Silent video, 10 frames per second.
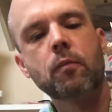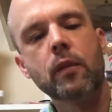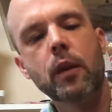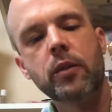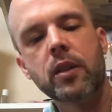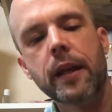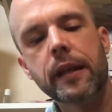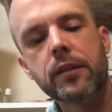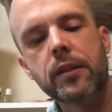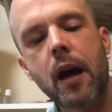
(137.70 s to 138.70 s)
You know, it's like,
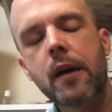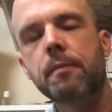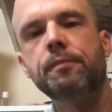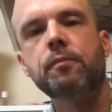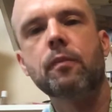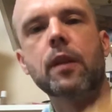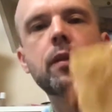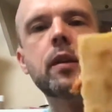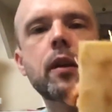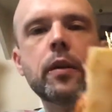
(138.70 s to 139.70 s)
it's not,
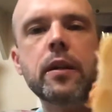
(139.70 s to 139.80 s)
you know,